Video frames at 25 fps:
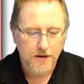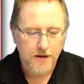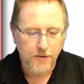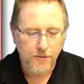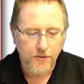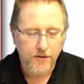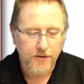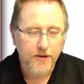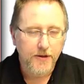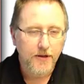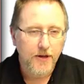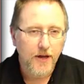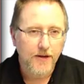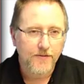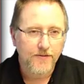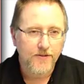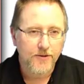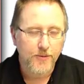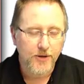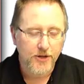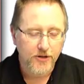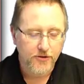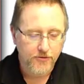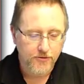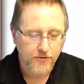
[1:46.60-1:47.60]
Now one thing you have
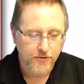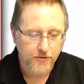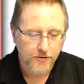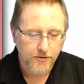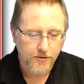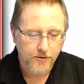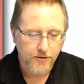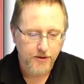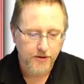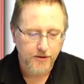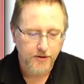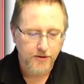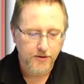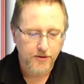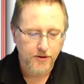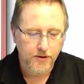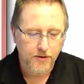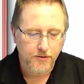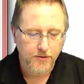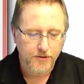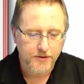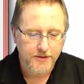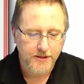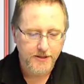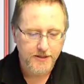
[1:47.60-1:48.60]
to make sure,
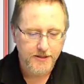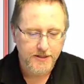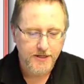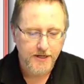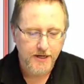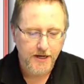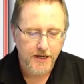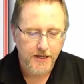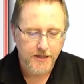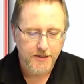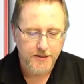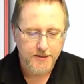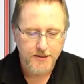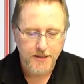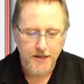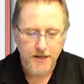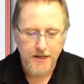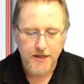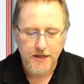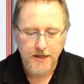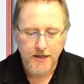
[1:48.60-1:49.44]
you go to the tags.